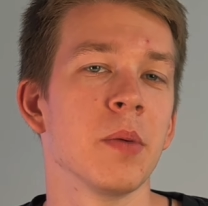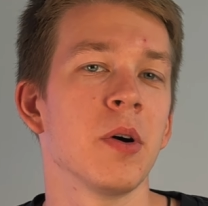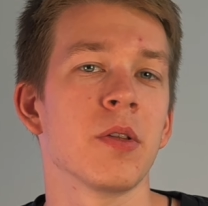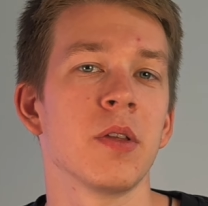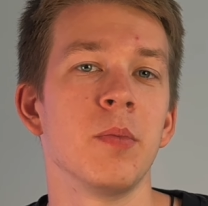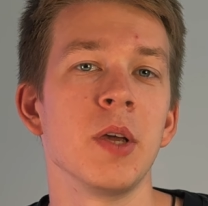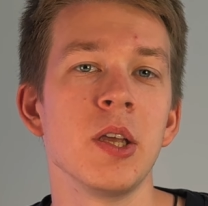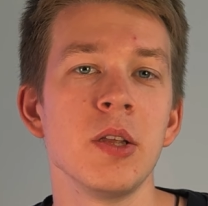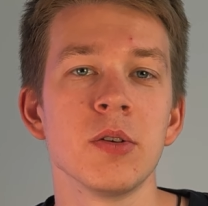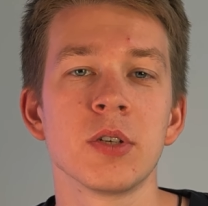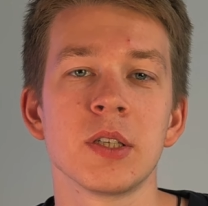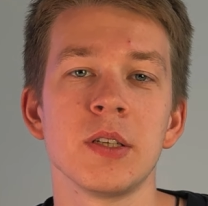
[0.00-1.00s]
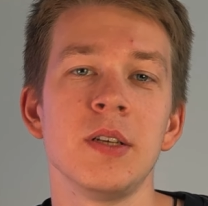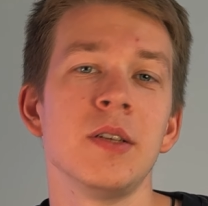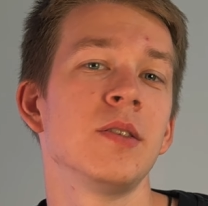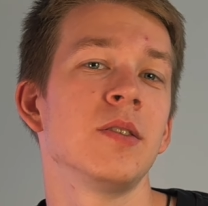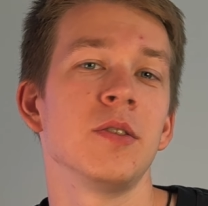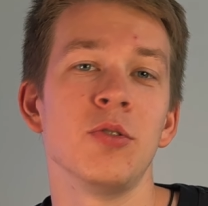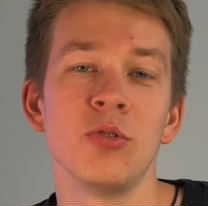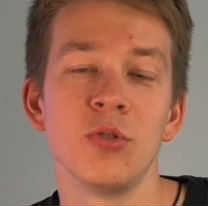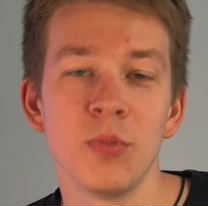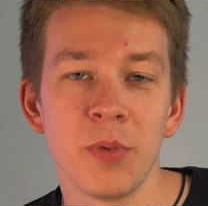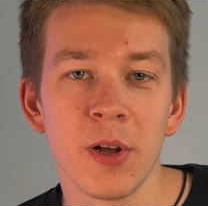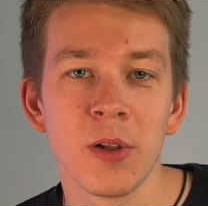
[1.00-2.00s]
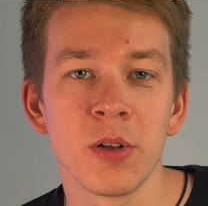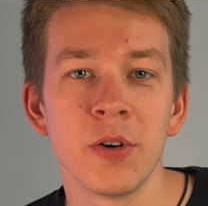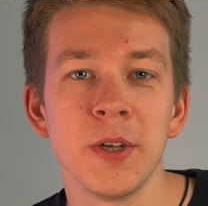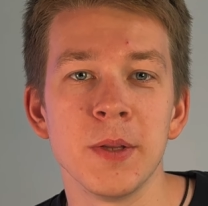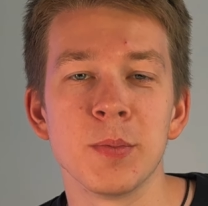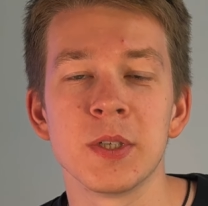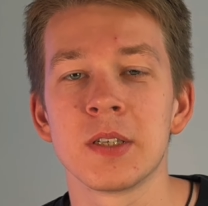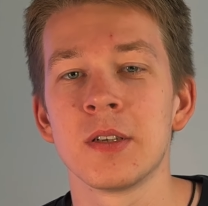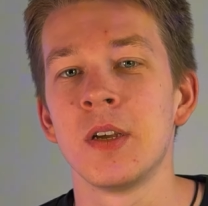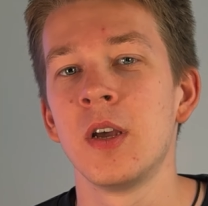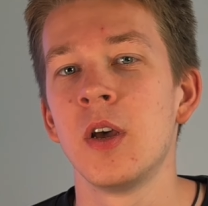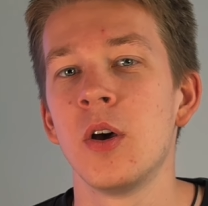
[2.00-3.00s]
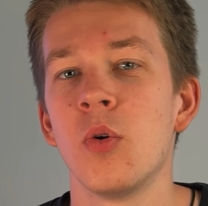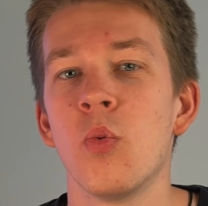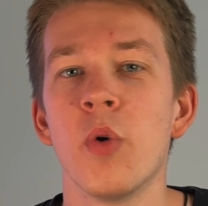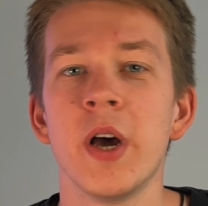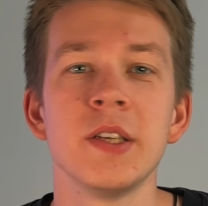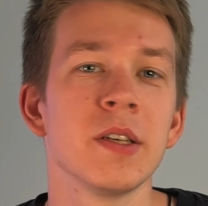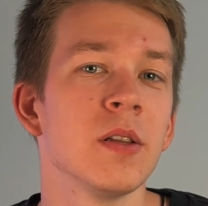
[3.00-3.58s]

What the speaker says: among the beginners is YouTube algorithms. Why they